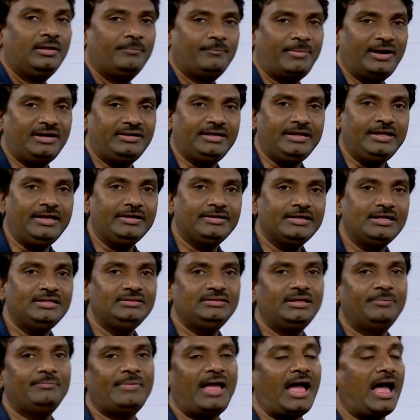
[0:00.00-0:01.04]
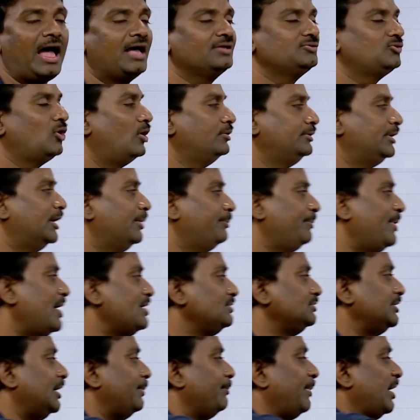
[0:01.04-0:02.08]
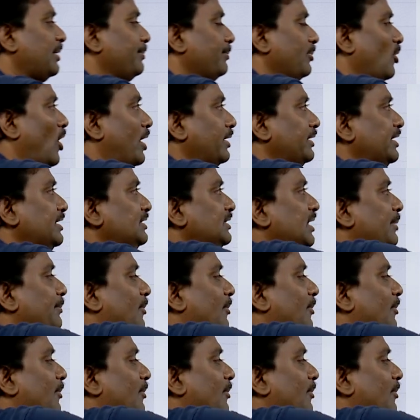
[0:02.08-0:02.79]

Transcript: by taking them as ordered pairs and by plotting